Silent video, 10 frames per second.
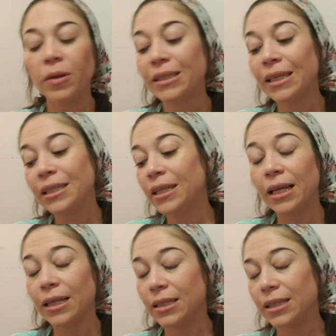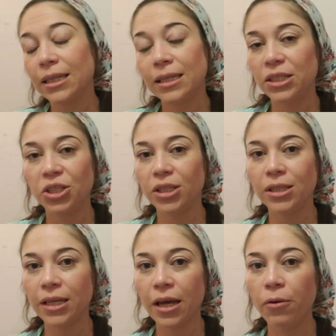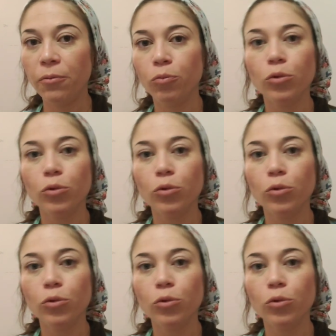placenta that, let's just say,